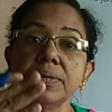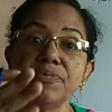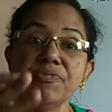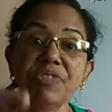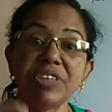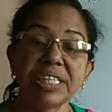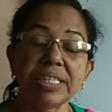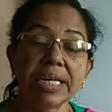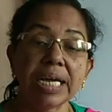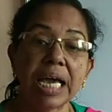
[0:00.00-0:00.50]

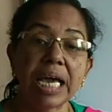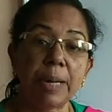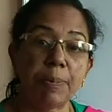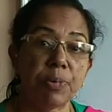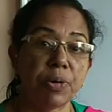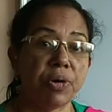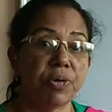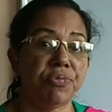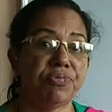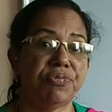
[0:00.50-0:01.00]
with the help
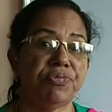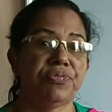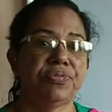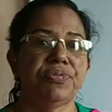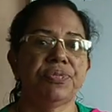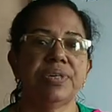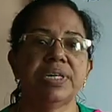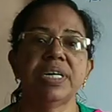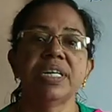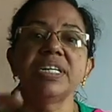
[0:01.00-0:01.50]
of
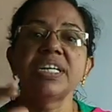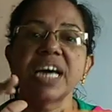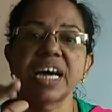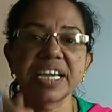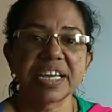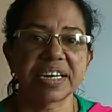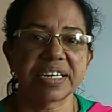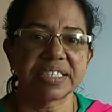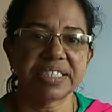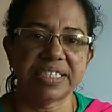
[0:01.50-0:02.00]

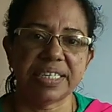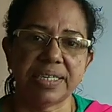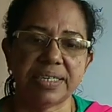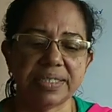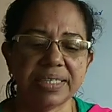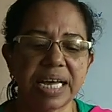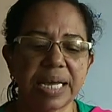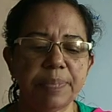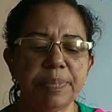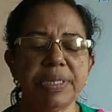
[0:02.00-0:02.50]
direction.
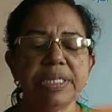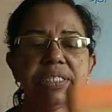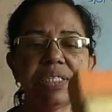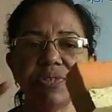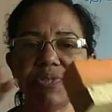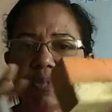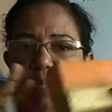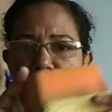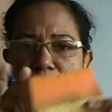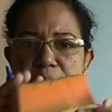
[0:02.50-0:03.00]
That
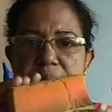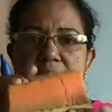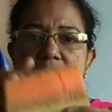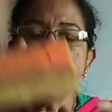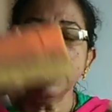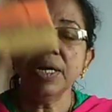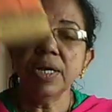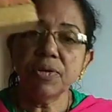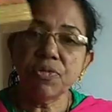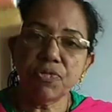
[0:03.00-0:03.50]
means
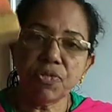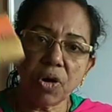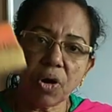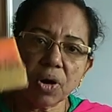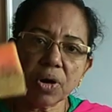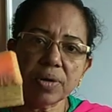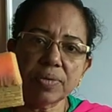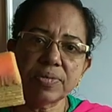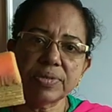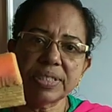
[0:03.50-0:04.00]

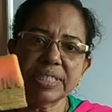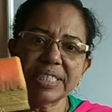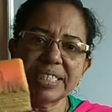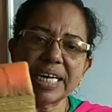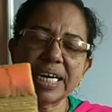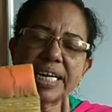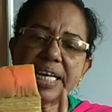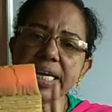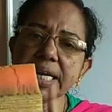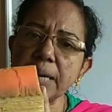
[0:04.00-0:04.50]
for
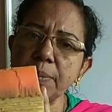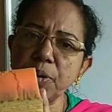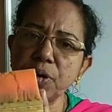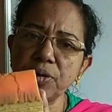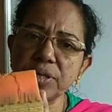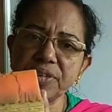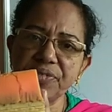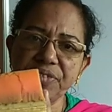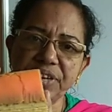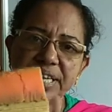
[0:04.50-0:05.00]
studying
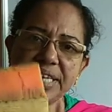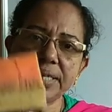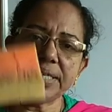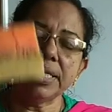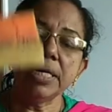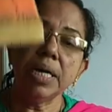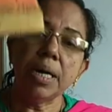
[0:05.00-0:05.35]
about the weight,